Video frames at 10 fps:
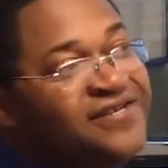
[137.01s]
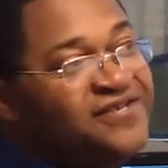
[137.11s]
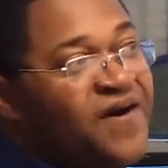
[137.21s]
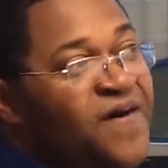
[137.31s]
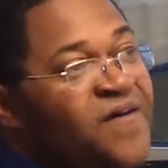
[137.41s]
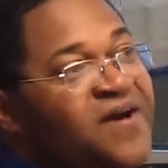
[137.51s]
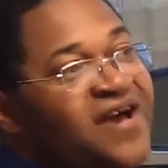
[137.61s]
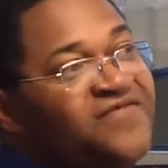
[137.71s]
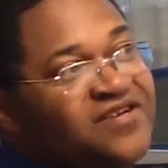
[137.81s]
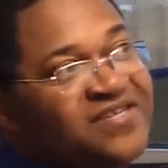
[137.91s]
So
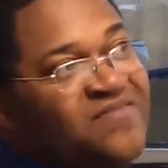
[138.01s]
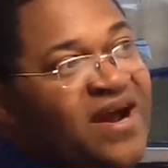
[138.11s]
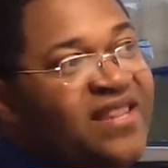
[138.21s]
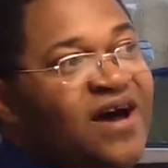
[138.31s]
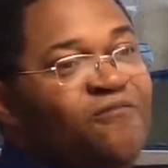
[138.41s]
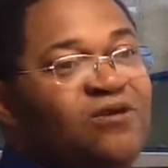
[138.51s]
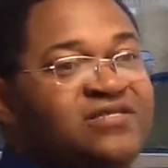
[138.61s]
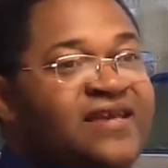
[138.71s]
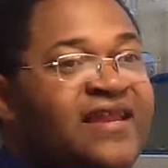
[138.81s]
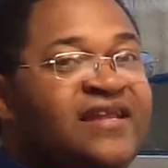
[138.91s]
if you're somebody that
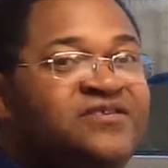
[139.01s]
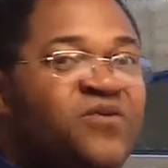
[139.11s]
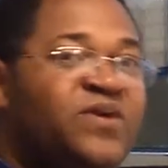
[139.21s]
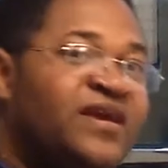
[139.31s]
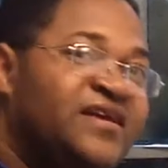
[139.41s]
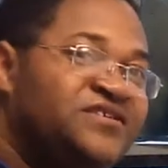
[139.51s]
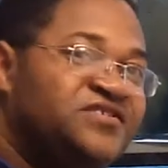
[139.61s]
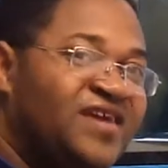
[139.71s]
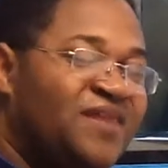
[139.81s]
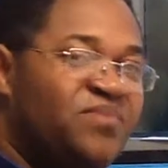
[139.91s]
wants to get into it, we can
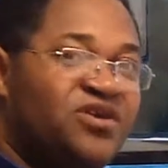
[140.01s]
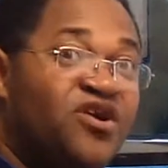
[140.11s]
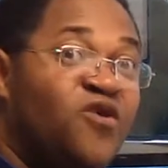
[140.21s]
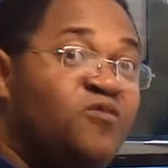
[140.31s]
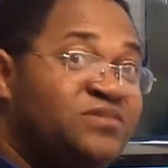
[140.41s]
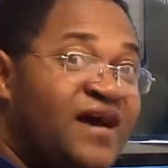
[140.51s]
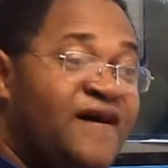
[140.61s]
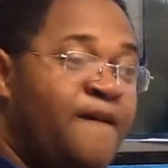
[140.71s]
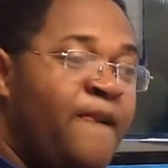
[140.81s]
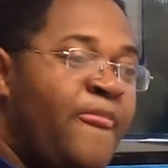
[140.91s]
get you set up in your
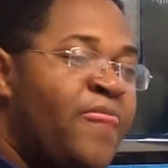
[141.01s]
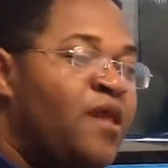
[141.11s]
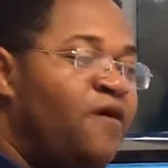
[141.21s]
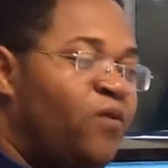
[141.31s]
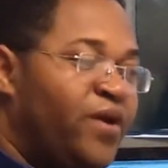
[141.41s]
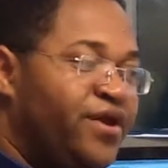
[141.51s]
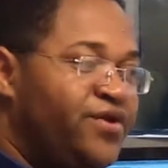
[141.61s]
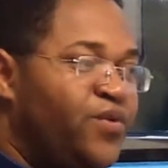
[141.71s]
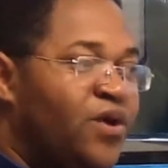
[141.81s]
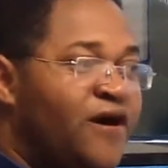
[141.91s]
hometown where
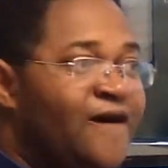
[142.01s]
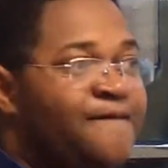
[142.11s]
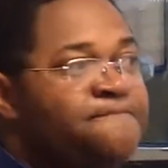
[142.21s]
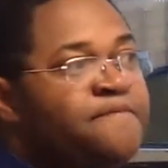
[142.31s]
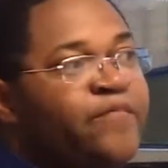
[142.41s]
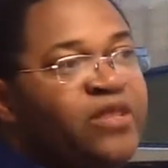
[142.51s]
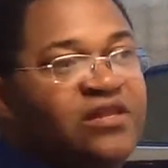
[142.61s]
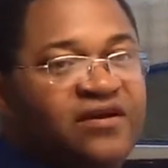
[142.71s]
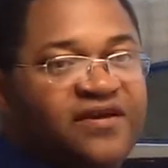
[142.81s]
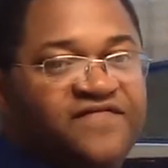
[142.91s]
you are
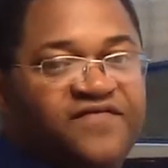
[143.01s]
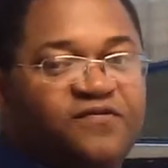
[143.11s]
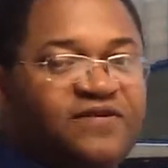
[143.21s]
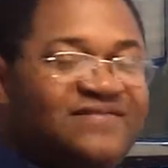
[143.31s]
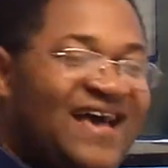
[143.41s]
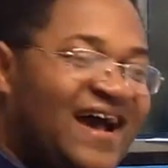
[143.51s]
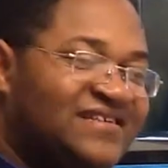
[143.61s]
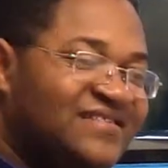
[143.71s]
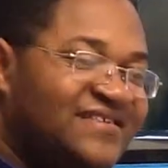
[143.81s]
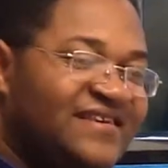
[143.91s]
looking for
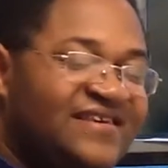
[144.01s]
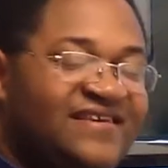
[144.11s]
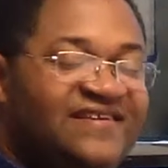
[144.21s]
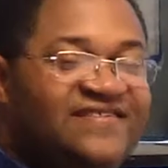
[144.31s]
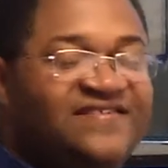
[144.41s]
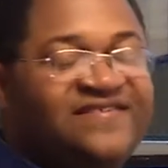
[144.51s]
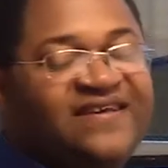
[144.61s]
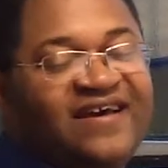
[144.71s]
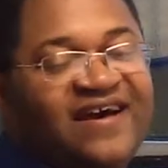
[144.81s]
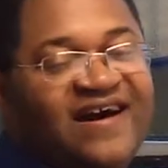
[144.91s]
tax deeds.
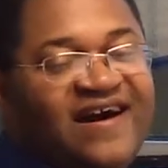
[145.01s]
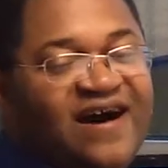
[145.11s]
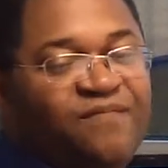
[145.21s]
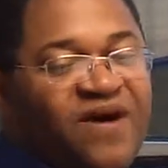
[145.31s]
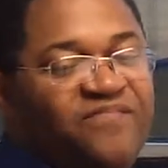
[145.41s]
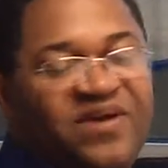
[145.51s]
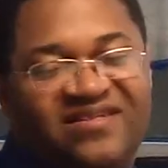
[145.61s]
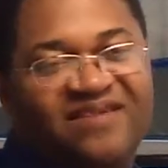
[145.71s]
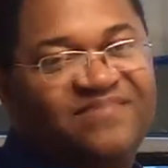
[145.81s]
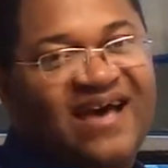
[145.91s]
Um, I
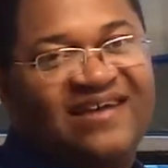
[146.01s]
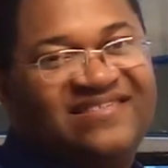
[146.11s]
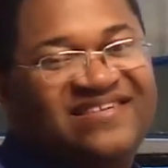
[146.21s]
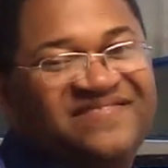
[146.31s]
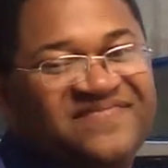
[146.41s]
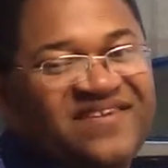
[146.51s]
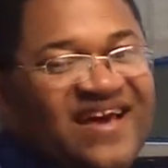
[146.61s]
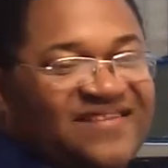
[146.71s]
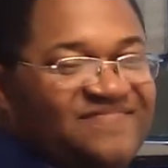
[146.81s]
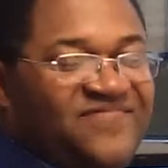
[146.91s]
picked up tax deeds for
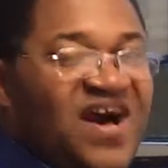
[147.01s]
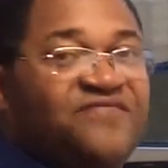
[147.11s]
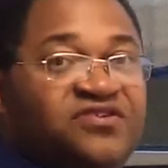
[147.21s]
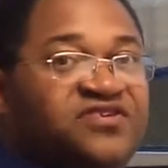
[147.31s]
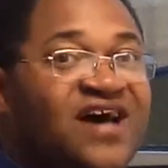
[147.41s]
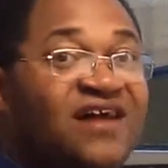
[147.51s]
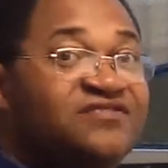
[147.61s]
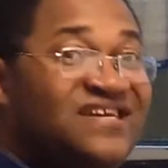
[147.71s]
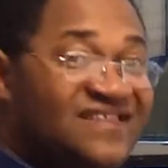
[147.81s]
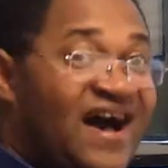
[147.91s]
like
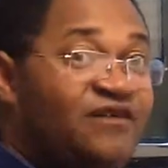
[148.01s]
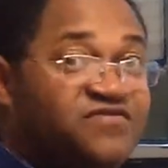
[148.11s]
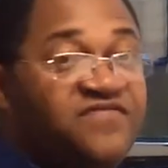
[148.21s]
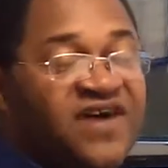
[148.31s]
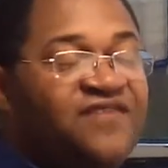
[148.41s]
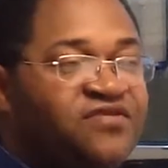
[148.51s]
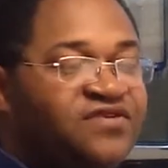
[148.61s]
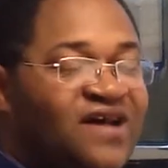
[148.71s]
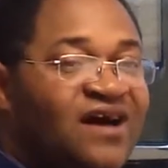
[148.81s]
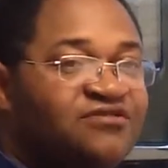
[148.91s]
$500. That's a house for
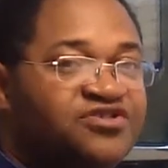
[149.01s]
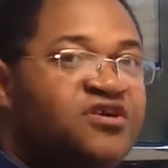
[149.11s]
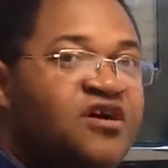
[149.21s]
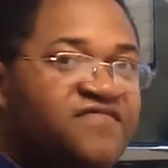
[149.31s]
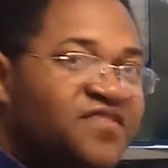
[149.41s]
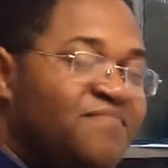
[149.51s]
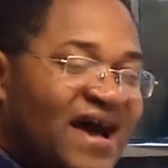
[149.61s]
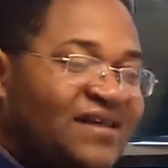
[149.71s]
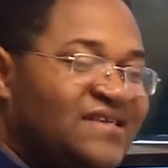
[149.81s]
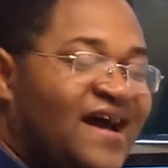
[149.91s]
$500 for the
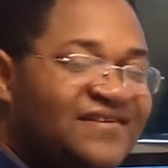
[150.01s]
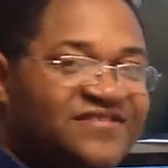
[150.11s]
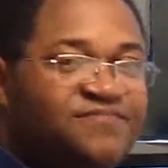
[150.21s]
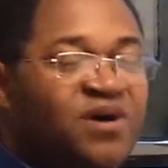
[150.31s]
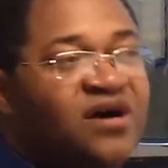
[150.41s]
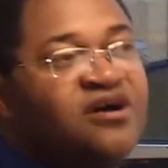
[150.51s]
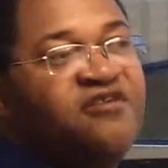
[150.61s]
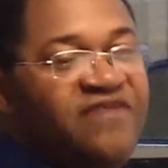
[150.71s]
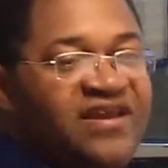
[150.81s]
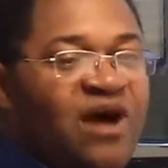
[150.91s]
back taxes. But
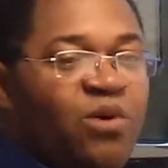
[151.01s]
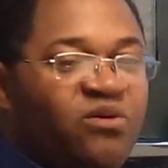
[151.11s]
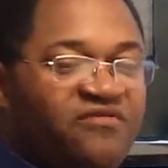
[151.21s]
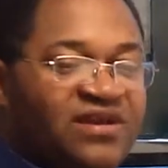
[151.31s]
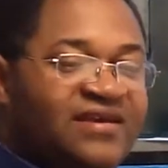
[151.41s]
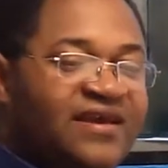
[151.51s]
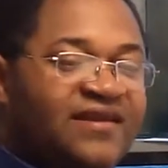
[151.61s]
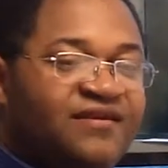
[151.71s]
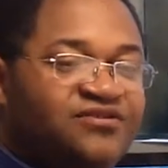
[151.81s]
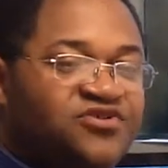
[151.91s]
right now, what we're really
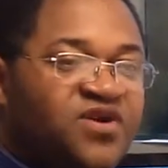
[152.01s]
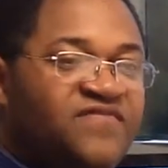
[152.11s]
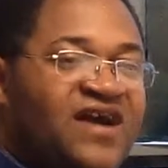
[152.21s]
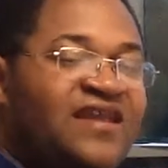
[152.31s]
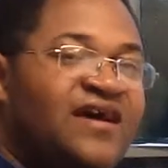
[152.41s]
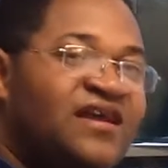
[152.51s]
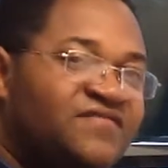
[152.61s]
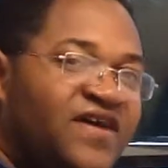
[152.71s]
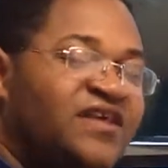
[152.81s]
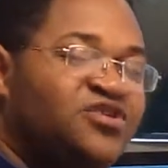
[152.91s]
getting into, I've kind of
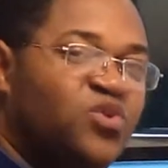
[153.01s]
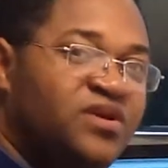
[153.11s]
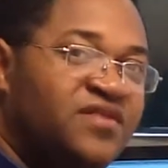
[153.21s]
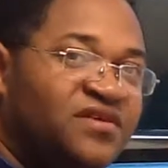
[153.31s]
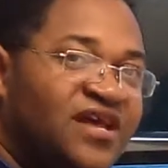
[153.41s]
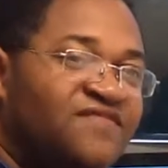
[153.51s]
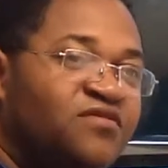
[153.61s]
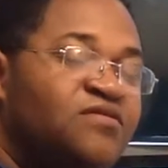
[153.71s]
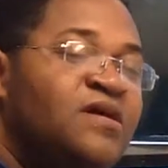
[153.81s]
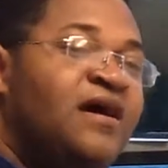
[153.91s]
elevated to another
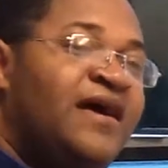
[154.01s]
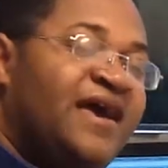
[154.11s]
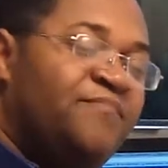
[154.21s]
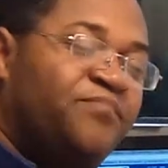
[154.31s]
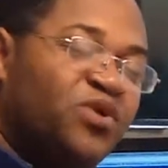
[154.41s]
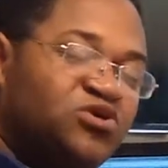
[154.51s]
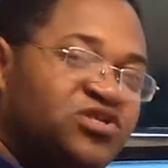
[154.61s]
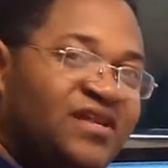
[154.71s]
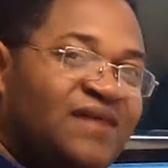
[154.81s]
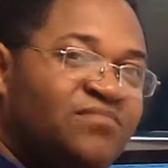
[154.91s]
level. And
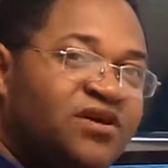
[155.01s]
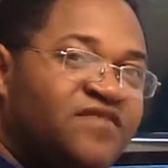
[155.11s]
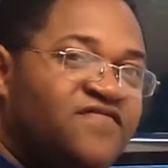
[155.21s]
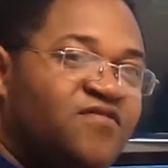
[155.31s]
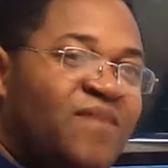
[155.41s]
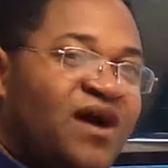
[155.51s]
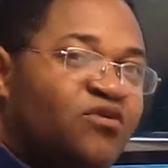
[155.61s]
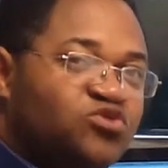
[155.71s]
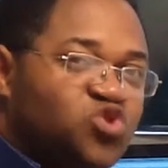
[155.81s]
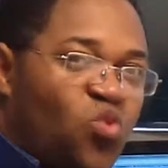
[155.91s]
personally, I'm looking for
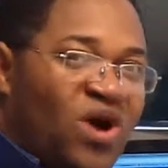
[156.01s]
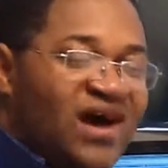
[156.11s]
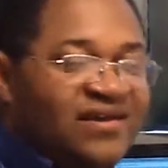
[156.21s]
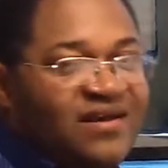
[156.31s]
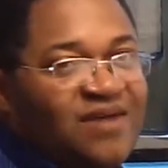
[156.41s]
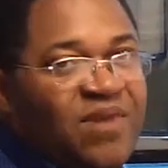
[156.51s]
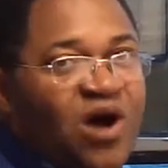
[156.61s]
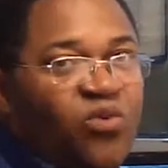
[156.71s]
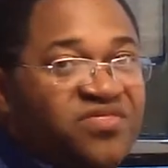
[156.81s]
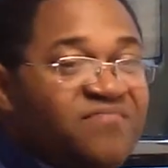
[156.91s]
my own squad to come
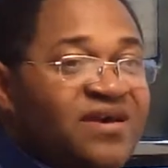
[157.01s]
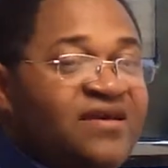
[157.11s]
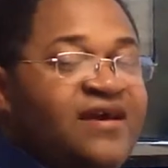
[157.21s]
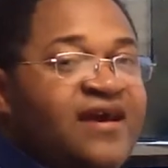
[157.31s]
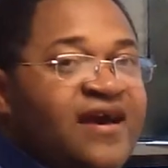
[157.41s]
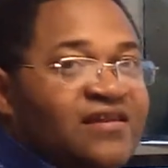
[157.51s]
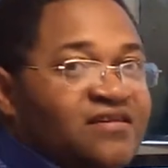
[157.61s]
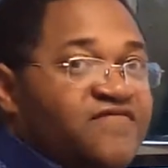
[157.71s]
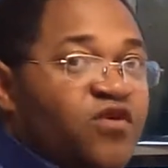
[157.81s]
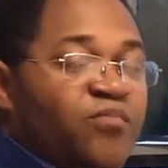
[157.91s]
out with me
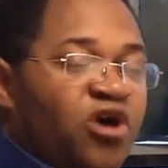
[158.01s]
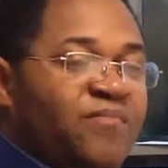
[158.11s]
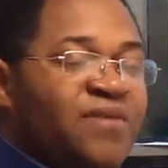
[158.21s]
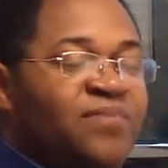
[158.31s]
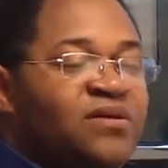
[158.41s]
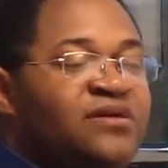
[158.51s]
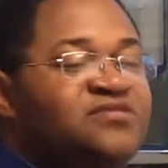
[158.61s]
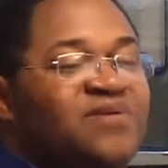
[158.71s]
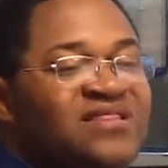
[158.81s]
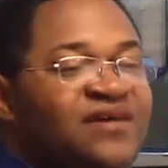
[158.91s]
and look for apartment
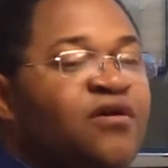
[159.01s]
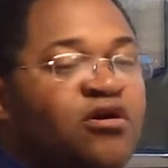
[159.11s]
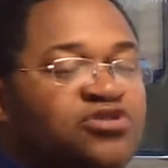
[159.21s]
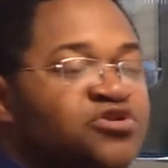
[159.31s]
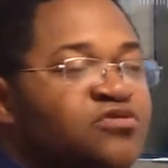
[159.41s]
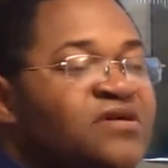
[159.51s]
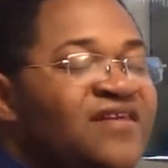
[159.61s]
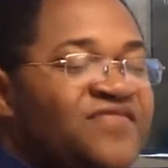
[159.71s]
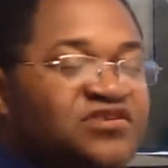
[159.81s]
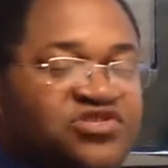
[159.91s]
buildings. But then also,
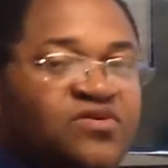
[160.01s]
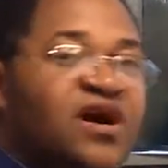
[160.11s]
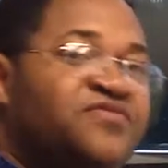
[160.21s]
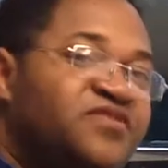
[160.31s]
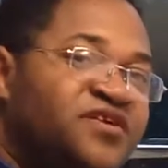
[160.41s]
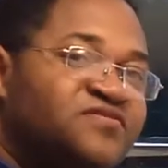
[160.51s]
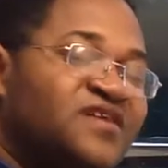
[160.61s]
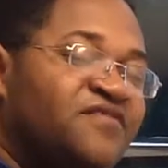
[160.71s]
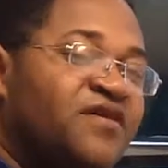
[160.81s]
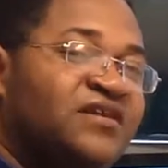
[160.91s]
there's still other
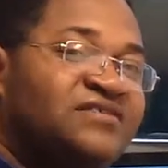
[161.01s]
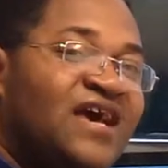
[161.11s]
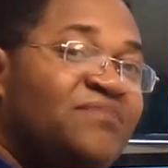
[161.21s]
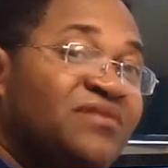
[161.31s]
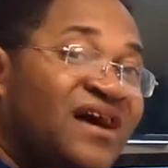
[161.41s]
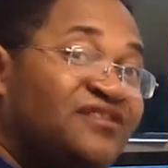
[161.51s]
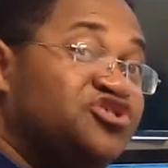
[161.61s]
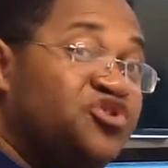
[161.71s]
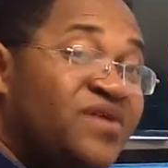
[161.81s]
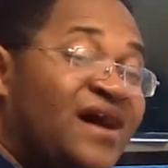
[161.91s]
deals that are on the table, and I
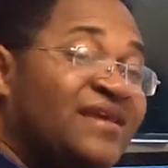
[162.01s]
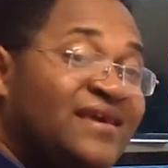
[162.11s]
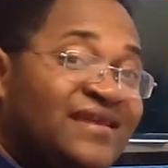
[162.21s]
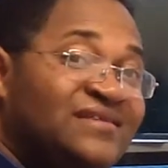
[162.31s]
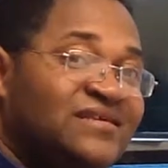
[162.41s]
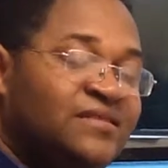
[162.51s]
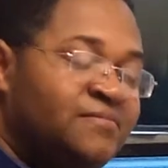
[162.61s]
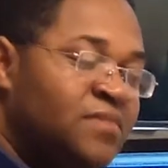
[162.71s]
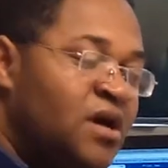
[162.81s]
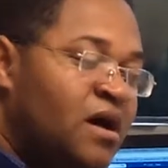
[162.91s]
can show you how to get into
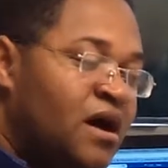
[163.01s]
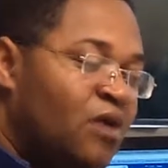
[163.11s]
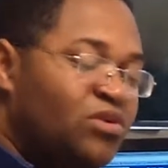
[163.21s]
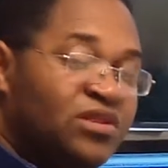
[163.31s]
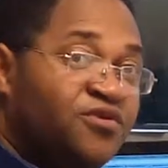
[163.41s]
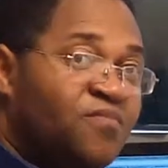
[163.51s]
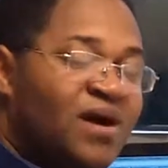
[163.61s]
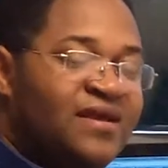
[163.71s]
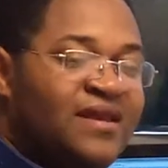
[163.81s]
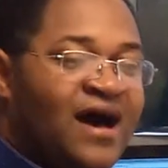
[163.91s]
them uh, with little
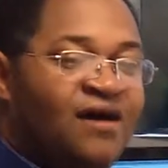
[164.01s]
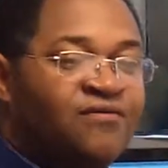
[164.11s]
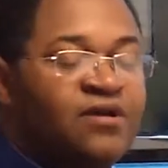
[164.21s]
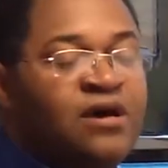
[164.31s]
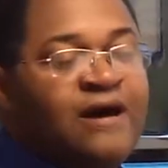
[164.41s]
money down.